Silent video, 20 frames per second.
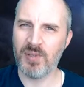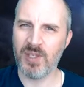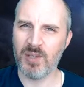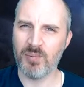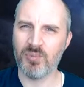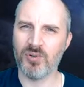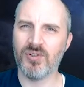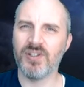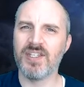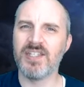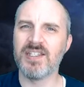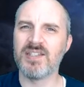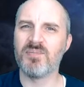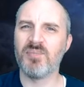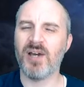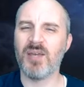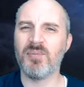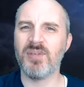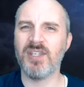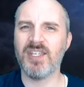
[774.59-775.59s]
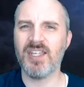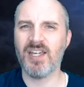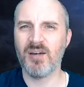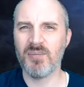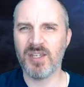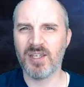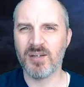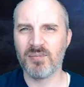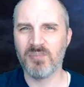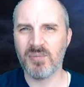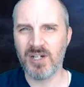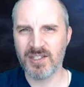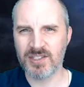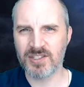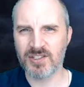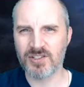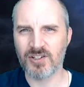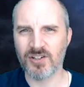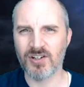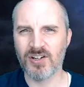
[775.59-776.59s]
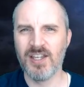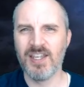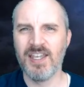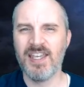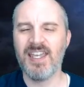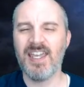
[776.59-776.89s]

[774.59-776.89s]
people is by becoming a monster.